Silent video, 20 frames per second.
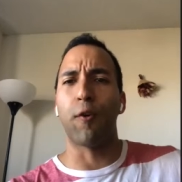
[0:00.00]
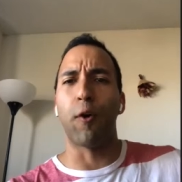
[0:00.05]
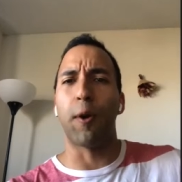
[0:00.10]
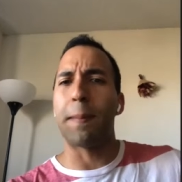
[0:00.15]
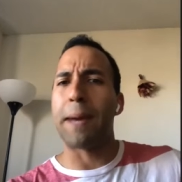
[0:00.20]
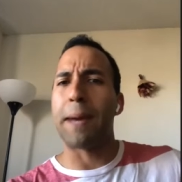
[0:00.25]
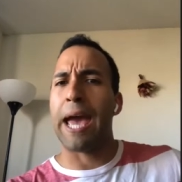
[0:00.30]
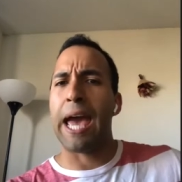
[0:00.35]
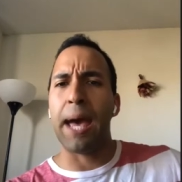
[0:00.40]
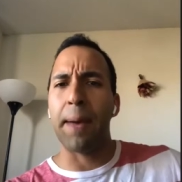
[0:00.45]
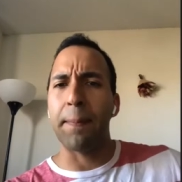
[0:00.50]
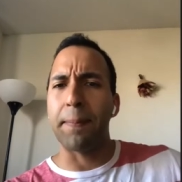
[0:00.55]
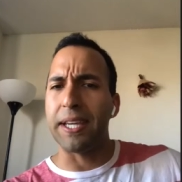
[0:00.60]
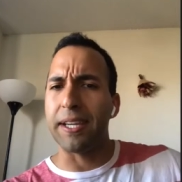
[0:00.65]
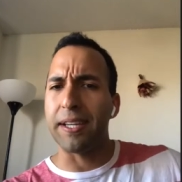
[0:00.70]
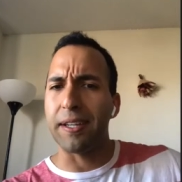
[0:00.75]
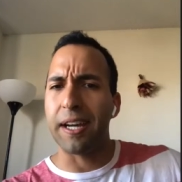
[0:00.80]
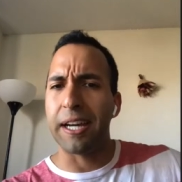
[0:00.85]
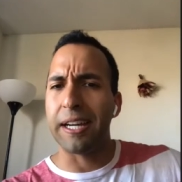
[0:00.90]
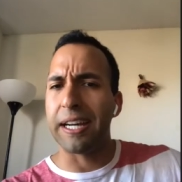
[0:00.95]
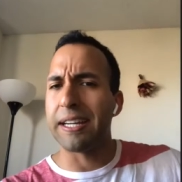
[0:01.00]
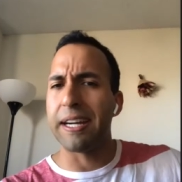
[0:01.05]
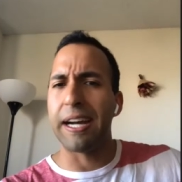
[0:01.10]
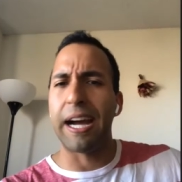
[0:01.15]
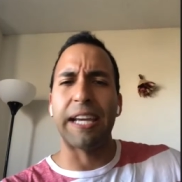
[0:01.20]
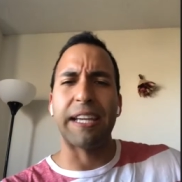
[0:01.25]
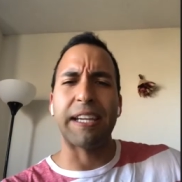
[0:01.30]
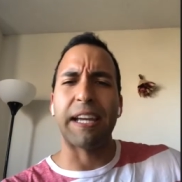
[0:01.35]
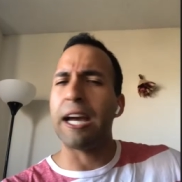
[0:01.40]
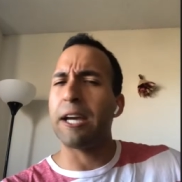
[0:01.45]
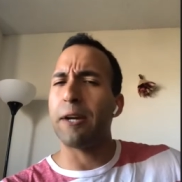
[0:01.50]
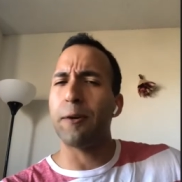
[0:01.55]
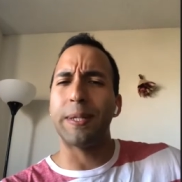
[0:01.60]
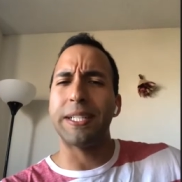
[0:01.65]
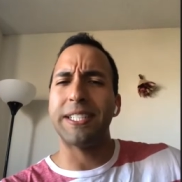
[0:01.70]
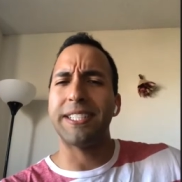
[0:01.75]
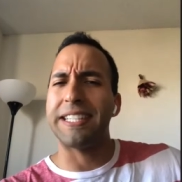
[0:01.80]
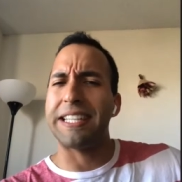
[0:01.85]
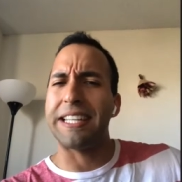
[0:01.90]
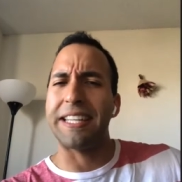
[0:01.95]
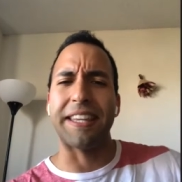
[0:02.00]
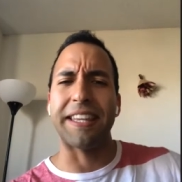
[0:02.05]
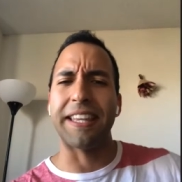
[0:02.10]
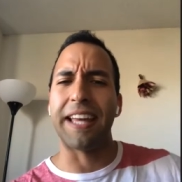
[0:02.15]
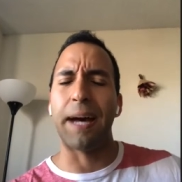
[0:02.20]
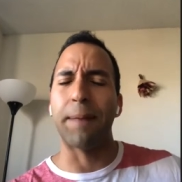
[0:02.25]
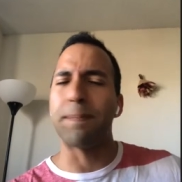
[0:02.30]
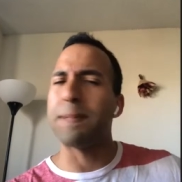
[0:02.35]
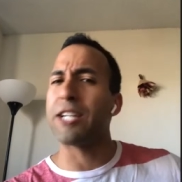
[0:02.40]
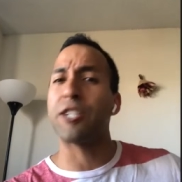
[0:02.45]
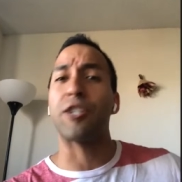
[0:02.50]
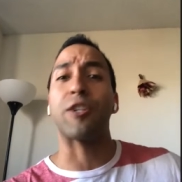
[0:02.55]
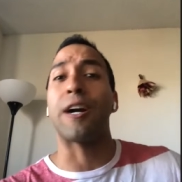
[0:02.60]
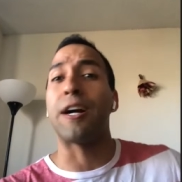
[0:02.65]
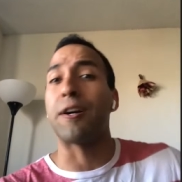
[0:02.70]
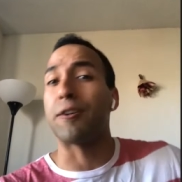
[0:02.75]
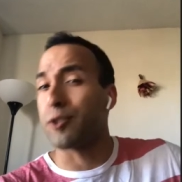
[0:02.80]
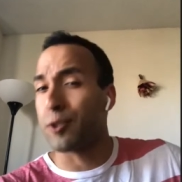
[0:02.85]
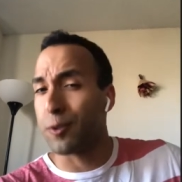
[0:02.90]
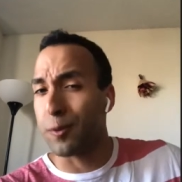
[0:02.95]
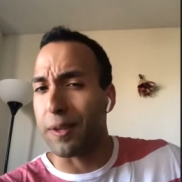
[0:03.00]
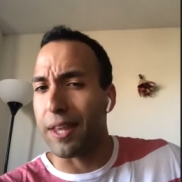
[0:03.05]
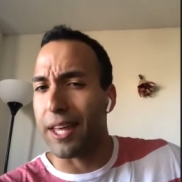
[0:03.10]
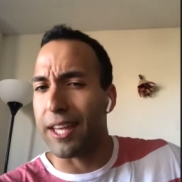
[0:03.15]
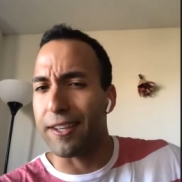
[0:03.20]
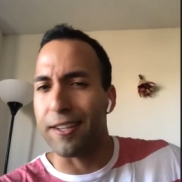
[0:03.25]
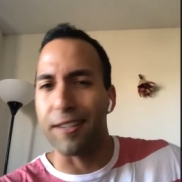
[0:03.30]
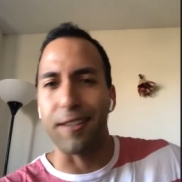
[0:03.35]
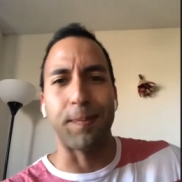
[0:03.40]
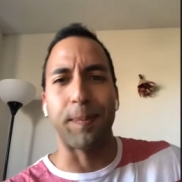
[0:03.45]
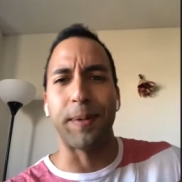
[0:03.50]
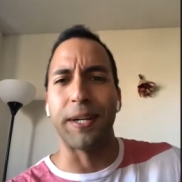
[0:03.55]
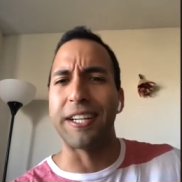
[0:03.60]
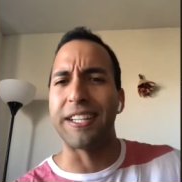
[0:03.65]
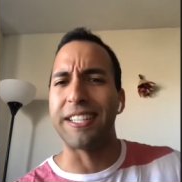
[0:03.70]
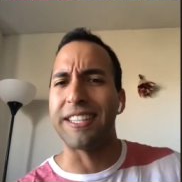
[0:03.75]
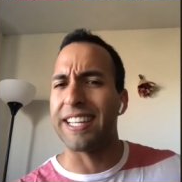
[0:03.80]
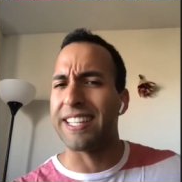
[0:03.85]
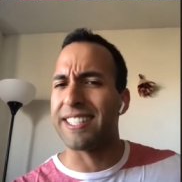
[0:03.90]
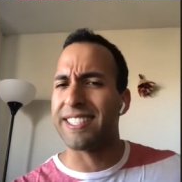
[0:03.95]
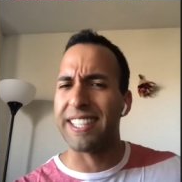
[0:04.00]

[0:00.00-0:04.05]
form a habit. I always see that, I'm not sure how true that is, but they